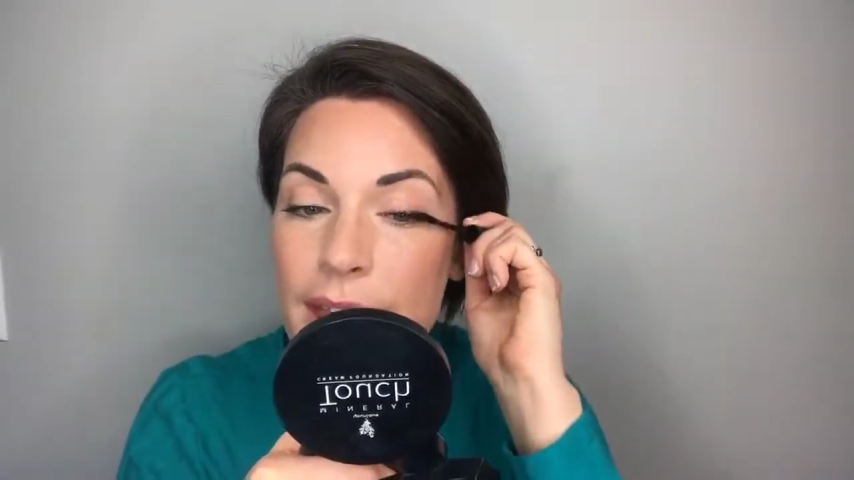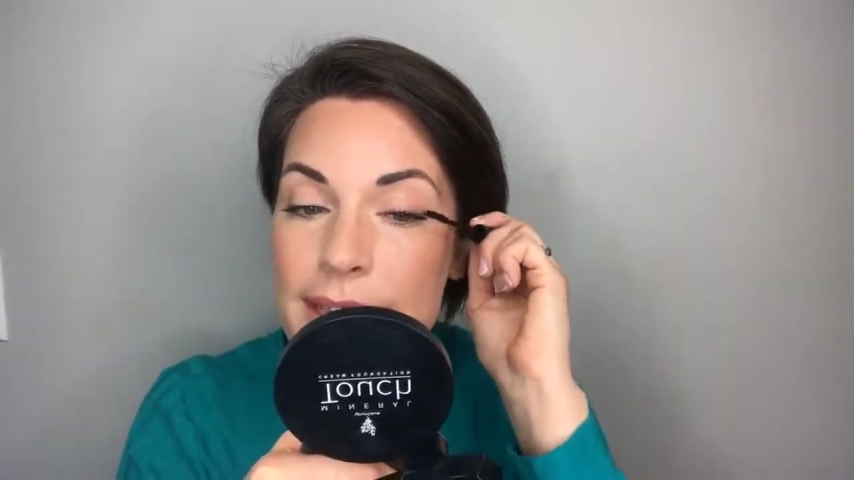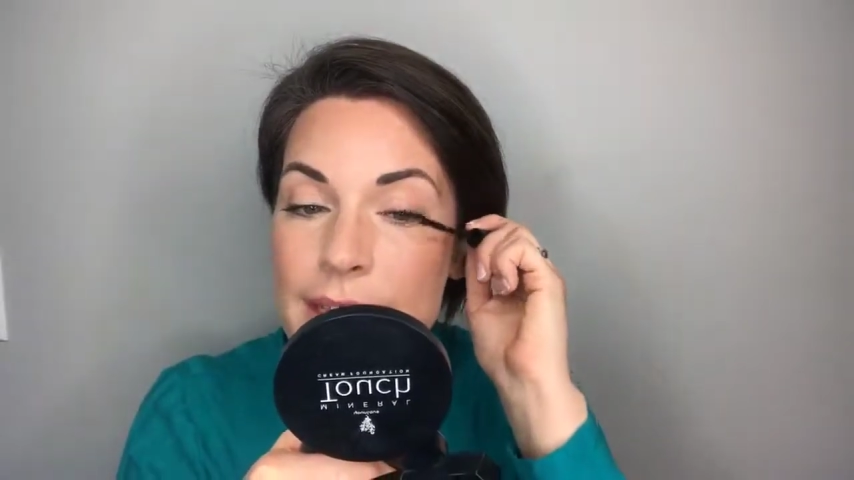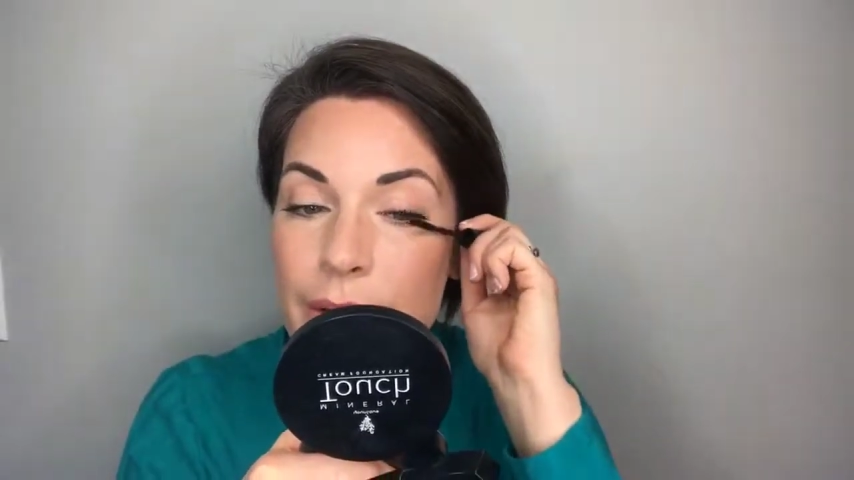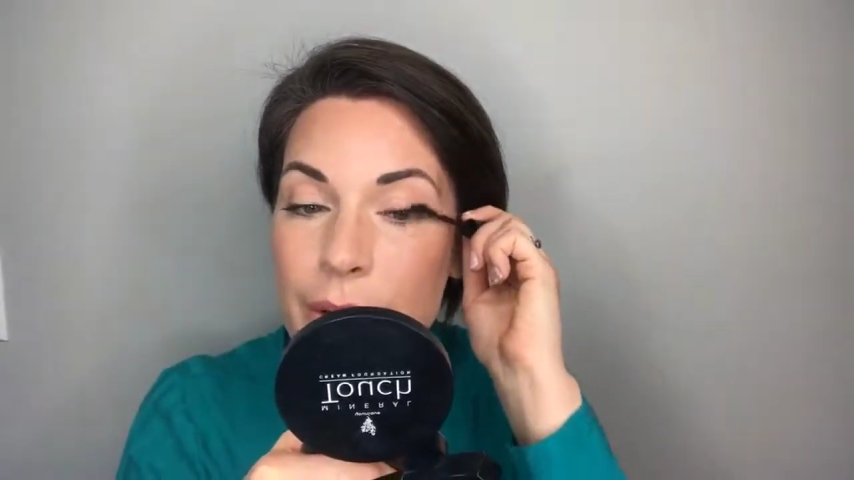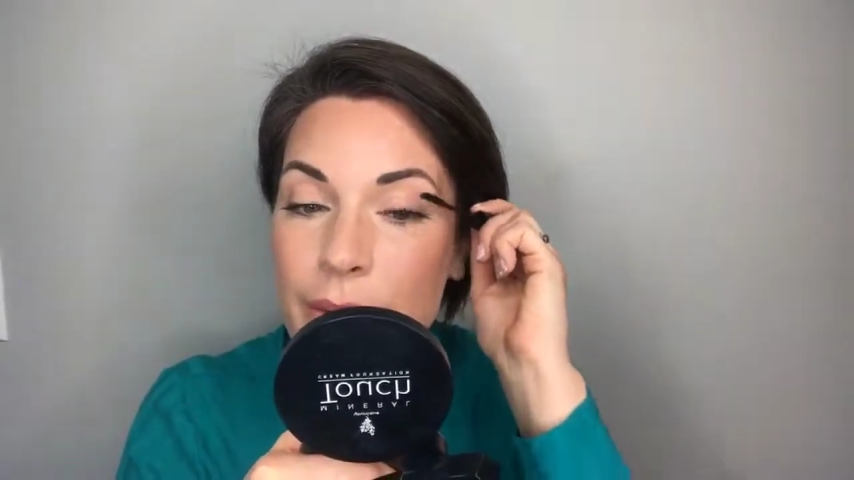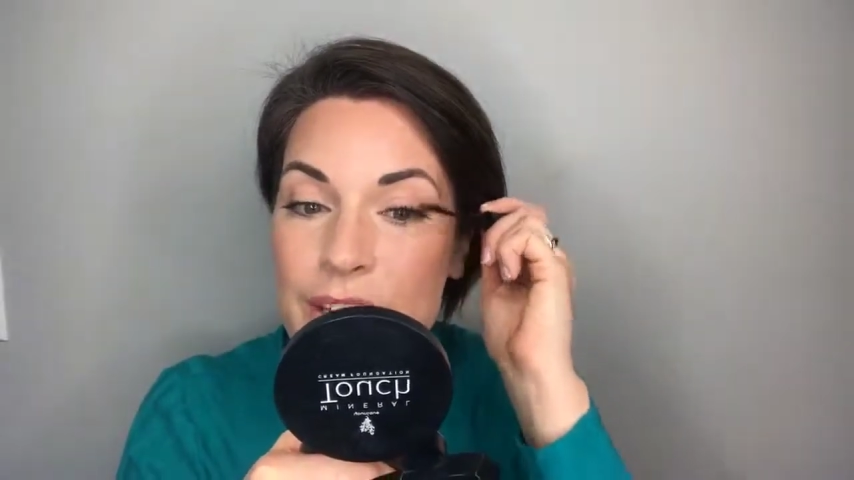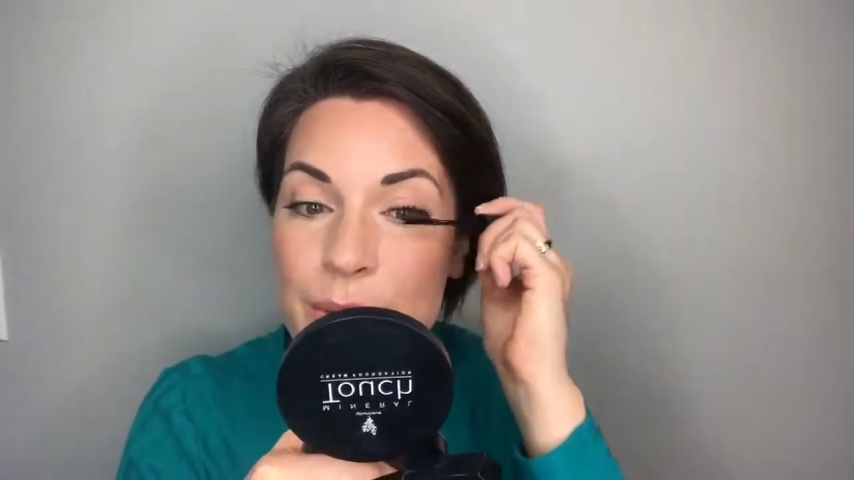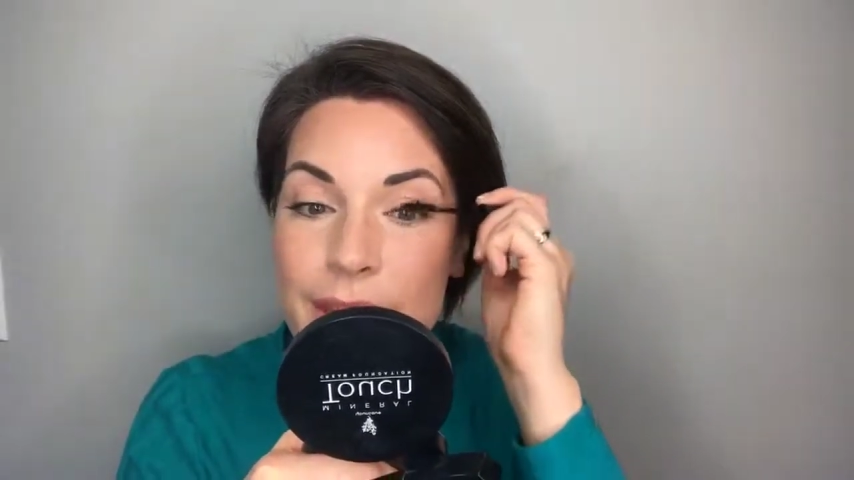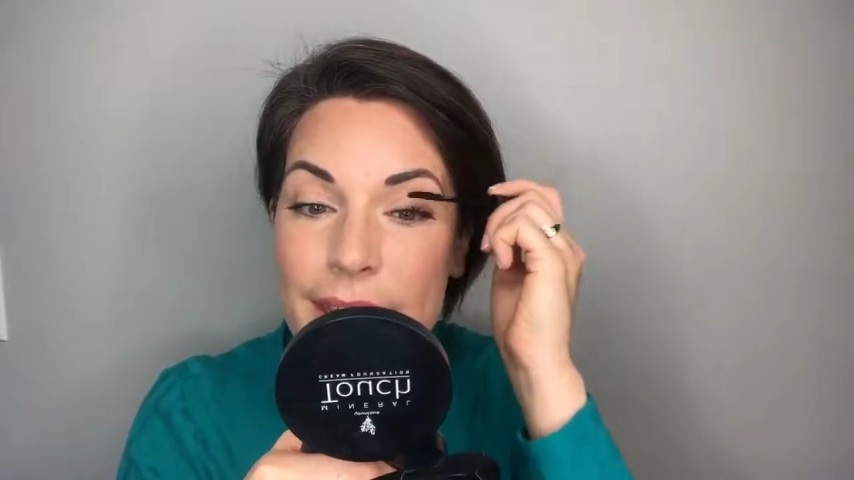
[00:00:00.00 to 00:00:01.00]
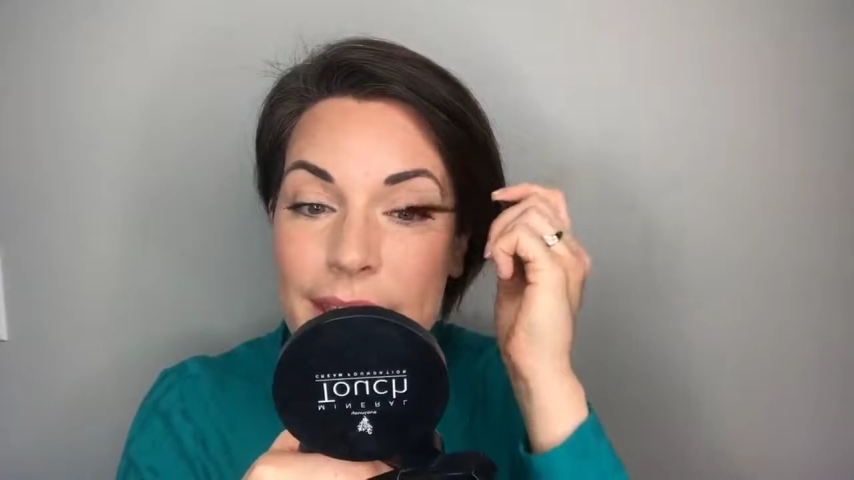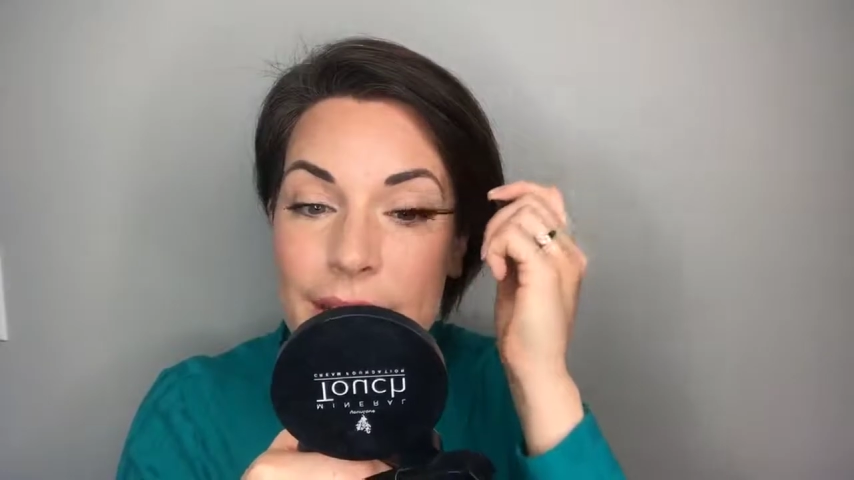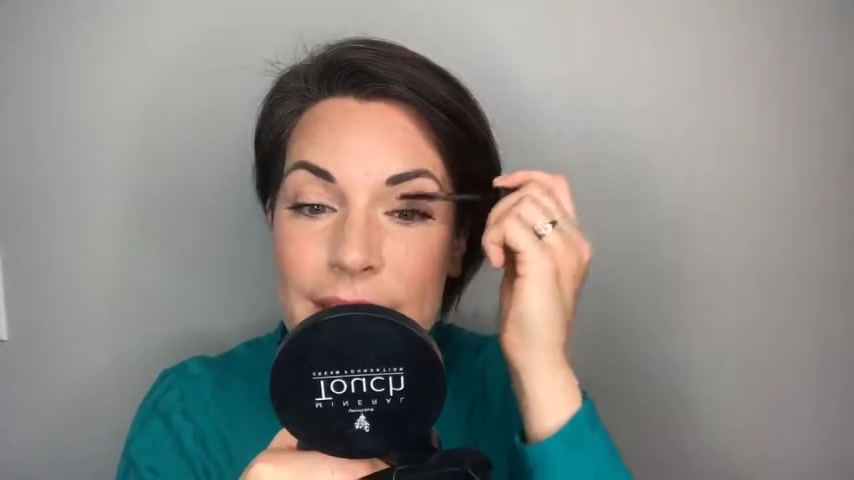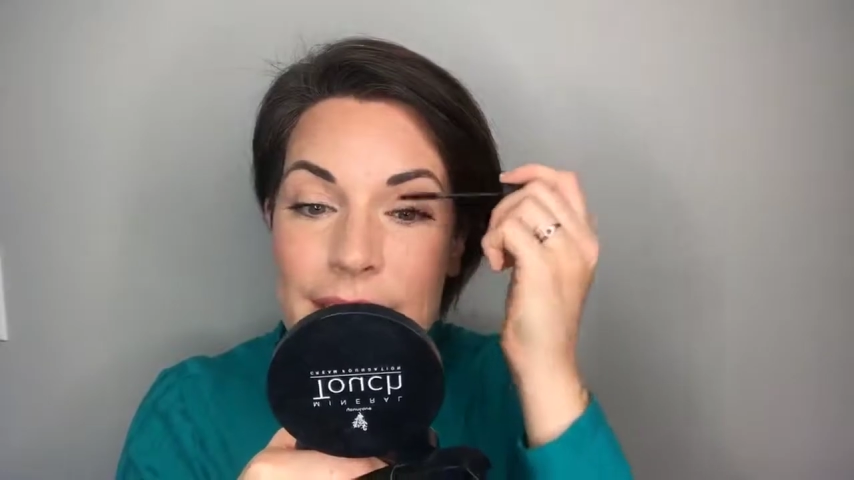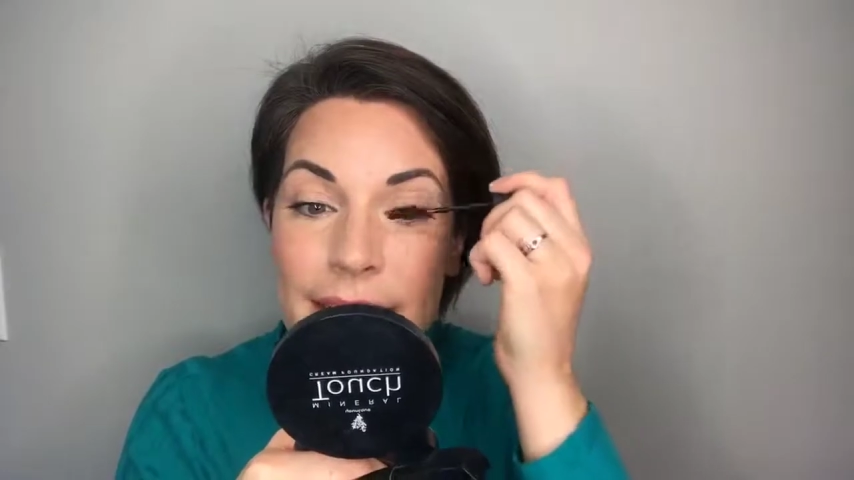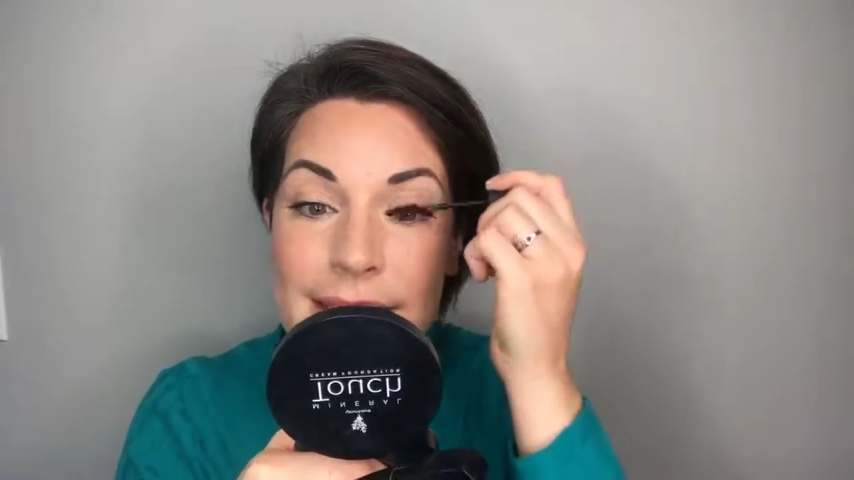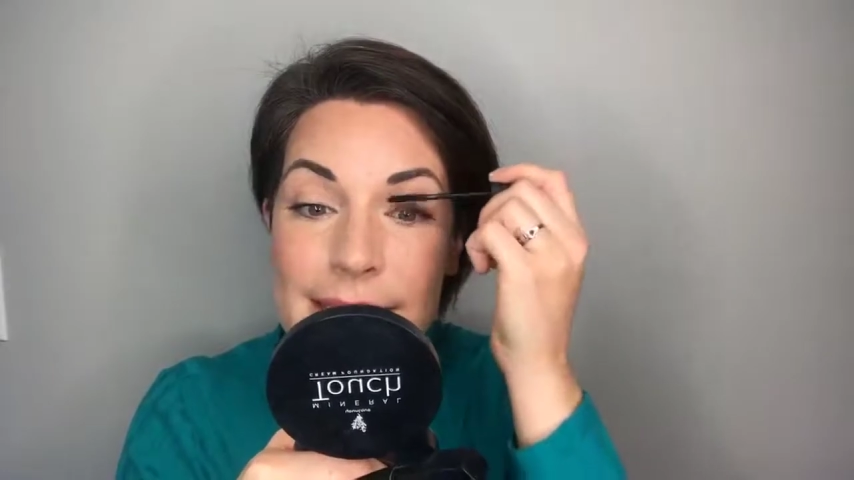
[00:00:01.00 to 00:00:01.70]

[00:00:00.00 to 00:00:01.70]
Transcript: is they are going to adhere to that